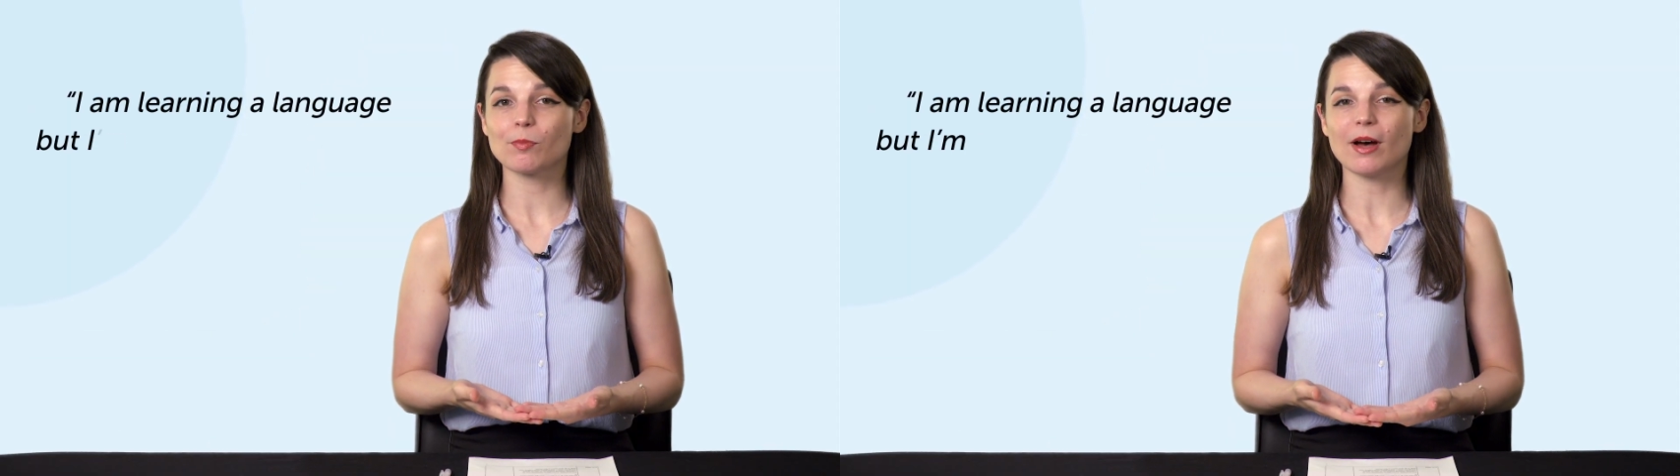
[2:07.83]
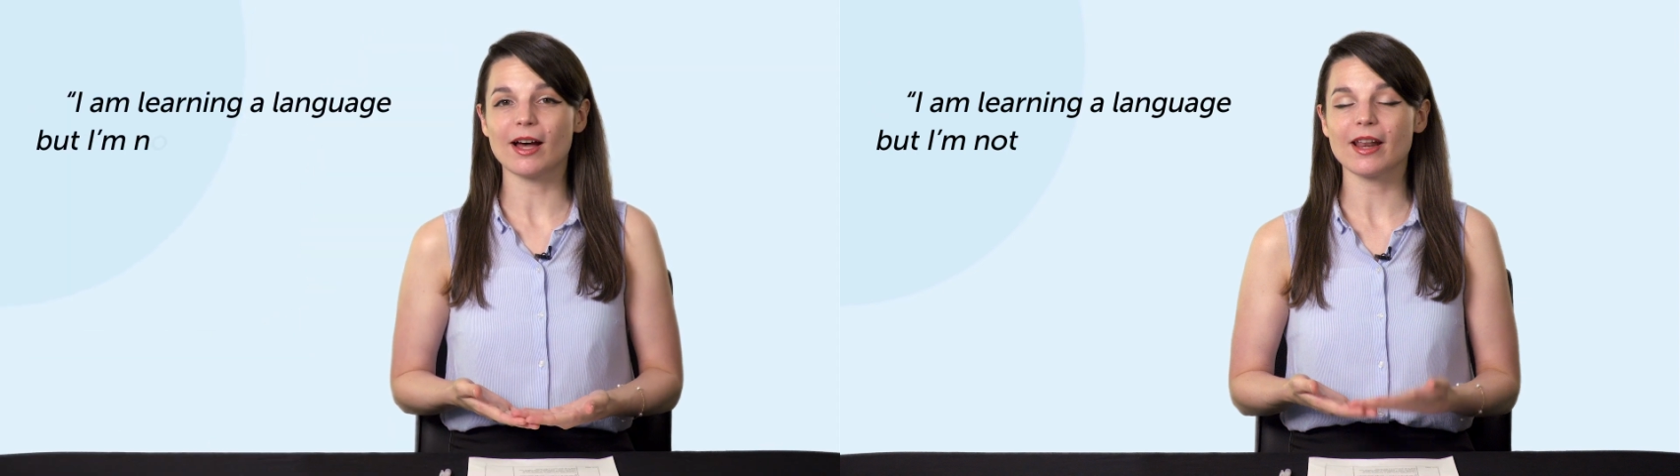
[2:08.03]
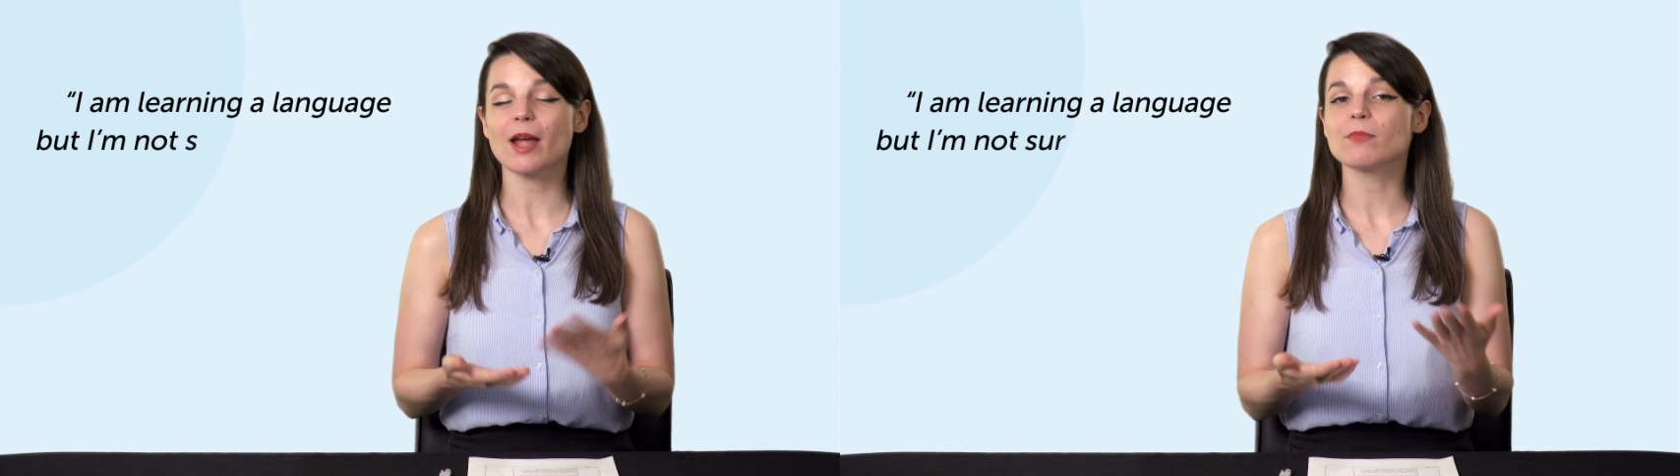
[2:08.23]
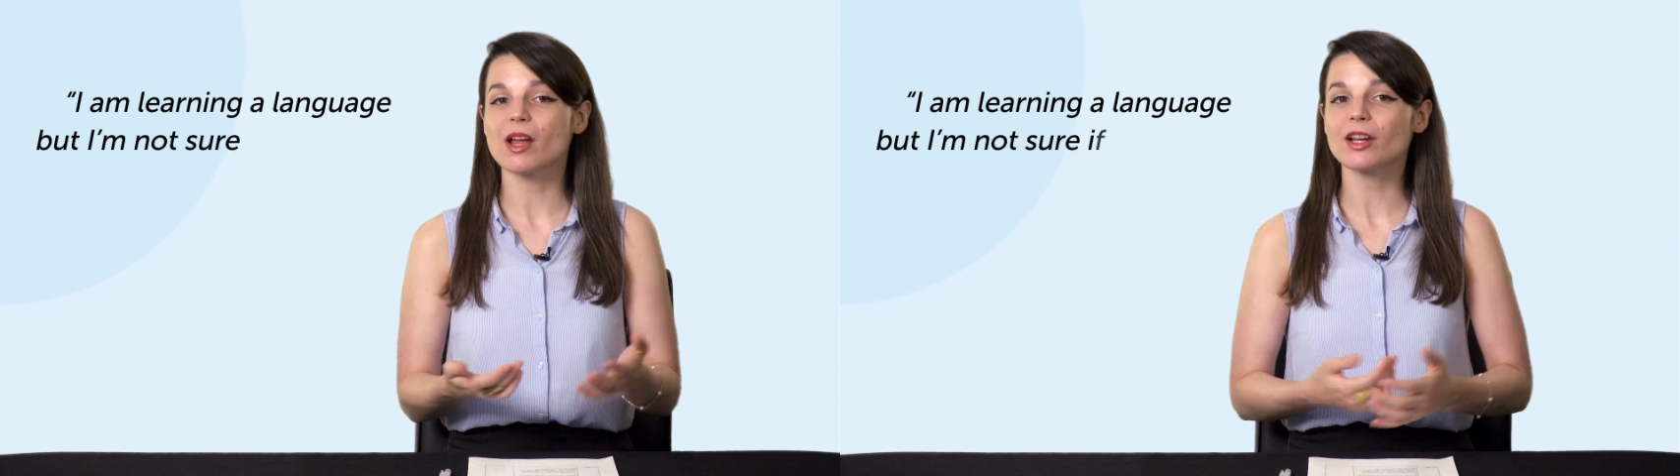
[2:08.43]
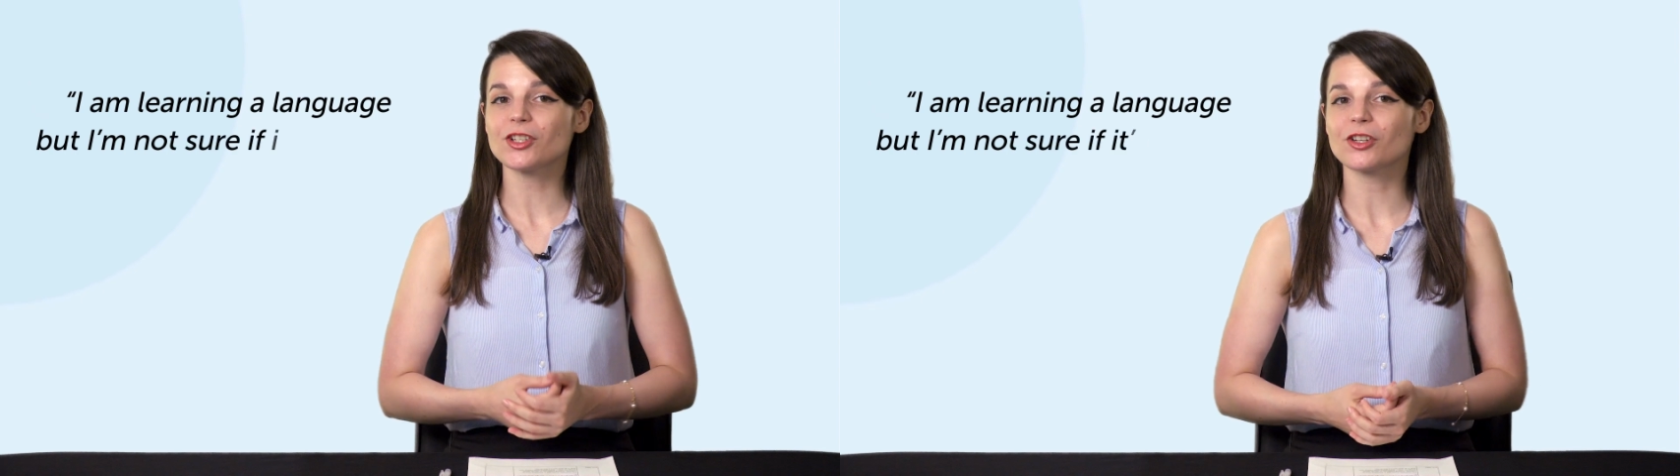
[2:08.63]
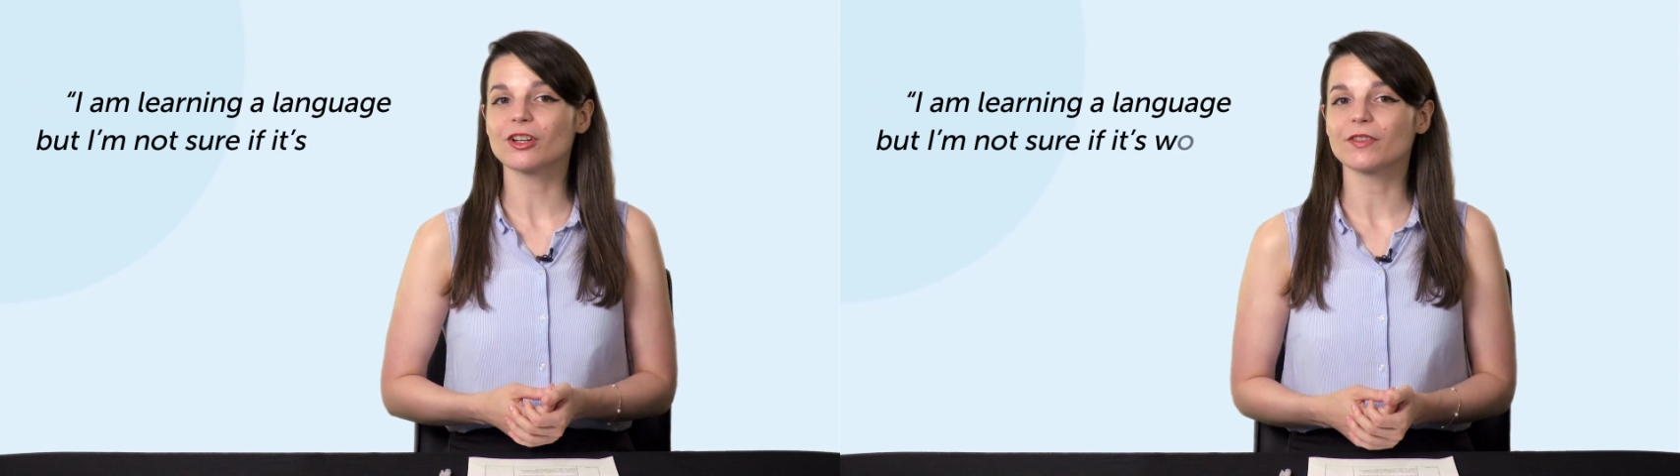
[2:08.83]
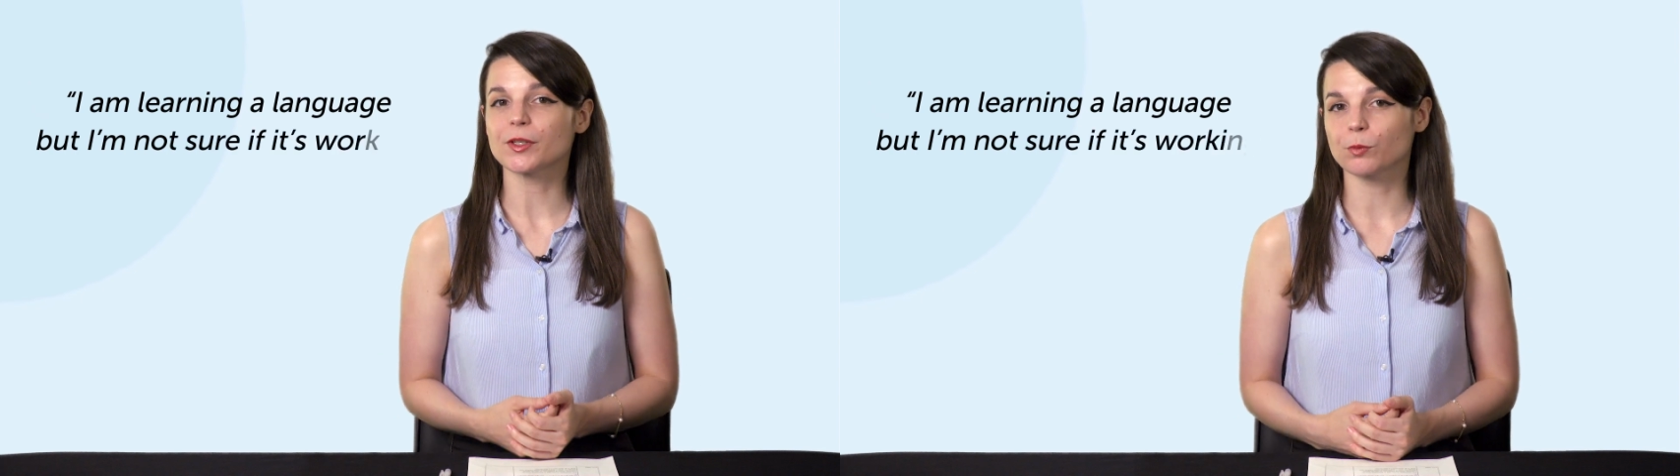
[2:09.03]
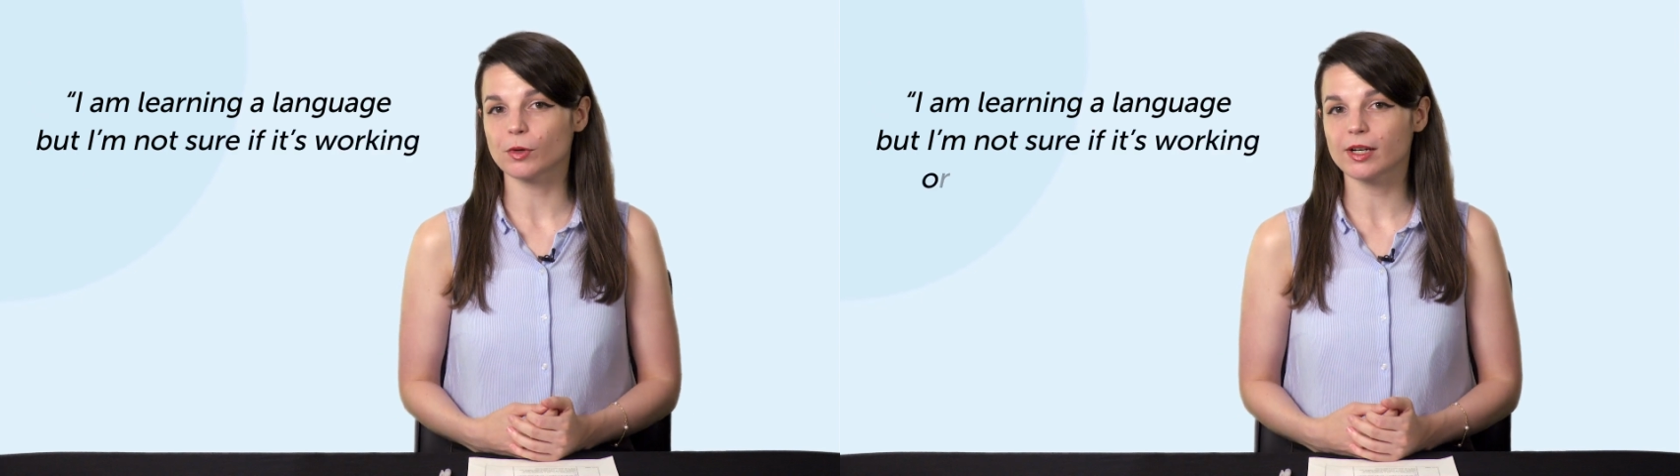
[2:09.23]
but I'm not sure if
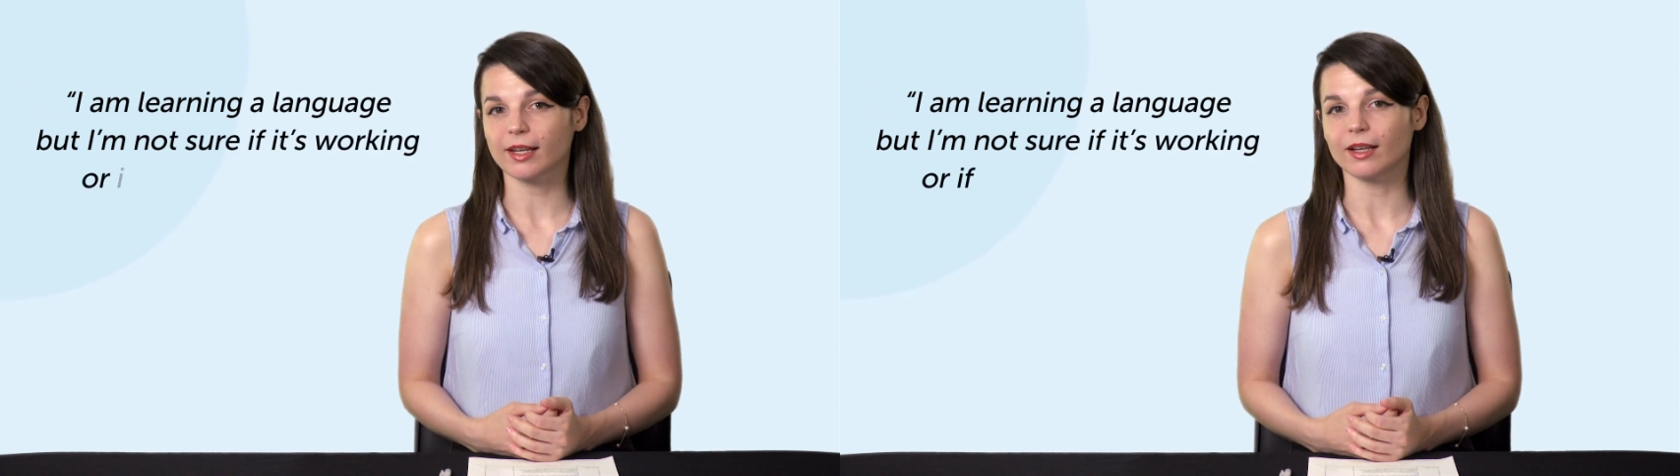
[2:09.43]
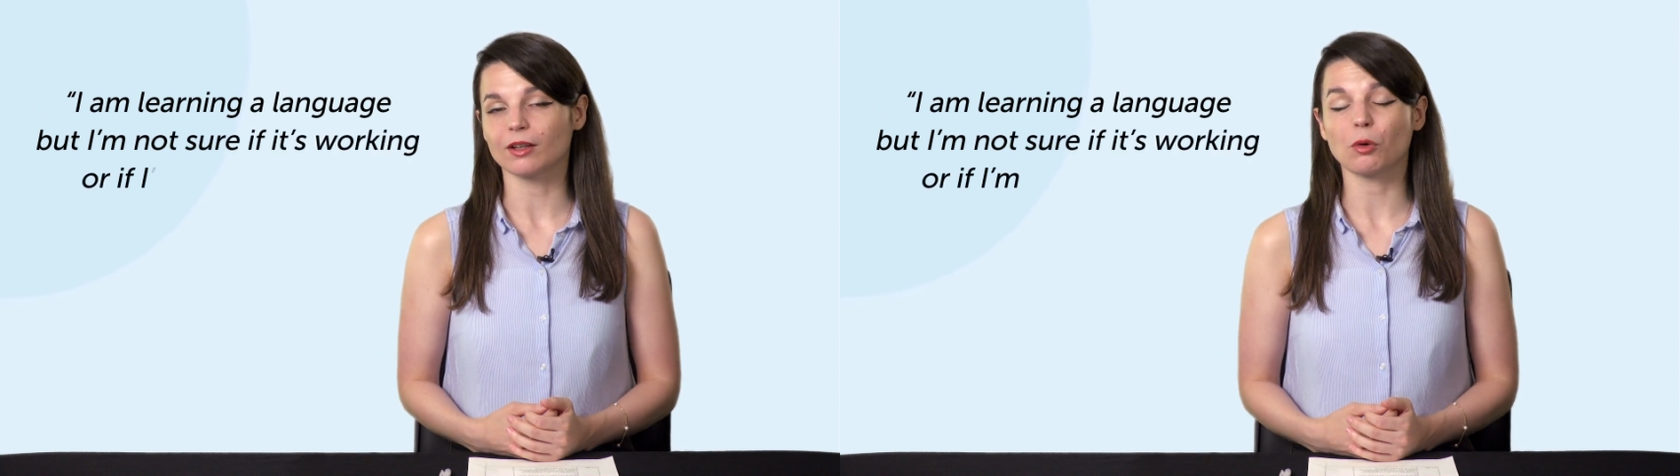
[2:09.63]
it's working